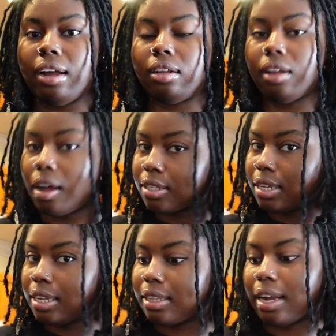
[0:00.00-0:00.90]

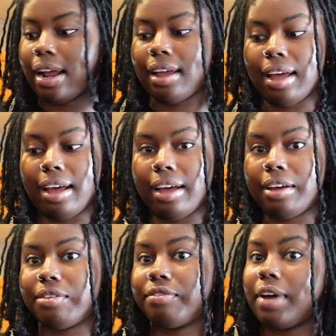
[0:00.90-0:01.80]
closet that I
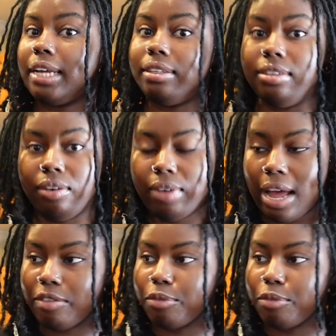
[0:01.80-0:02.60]
have. I don't have a